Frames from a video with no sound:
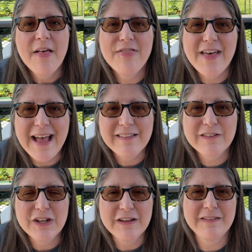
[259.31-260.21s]
That's
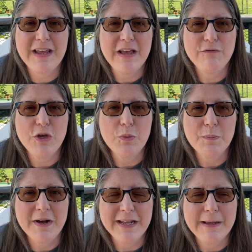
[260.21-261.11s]
gonna save you
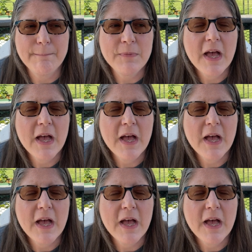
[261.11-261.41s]
money.